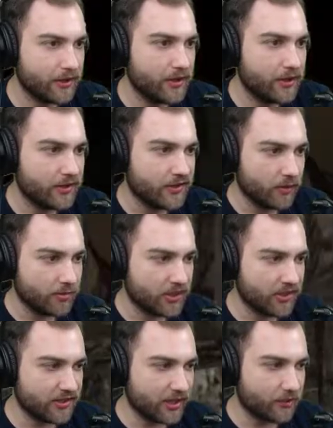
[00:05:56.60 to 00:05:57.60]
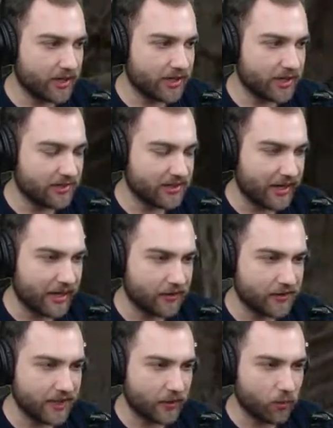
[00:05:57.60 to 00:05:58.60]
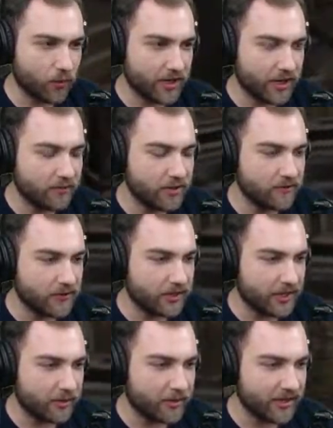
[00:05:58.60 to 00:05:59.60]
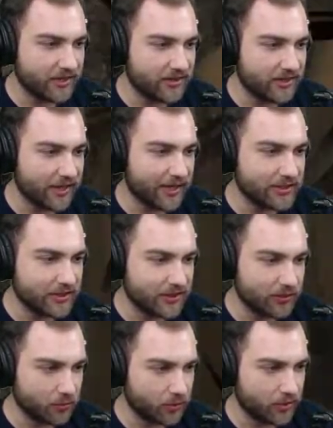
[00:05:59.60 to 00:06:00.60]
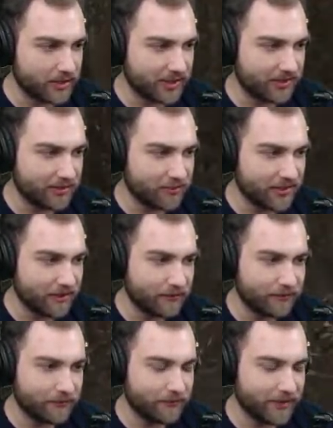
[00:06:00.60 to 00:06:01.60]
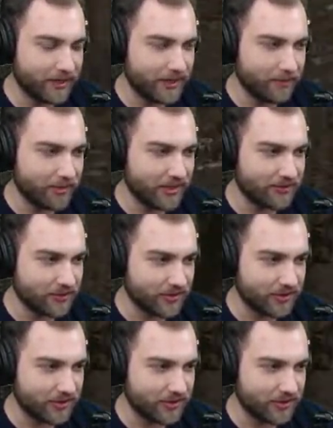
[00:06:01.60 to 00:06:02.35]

So because I ran against a house, that one enemy with the dynamite inside just threw it against himself and basically just killed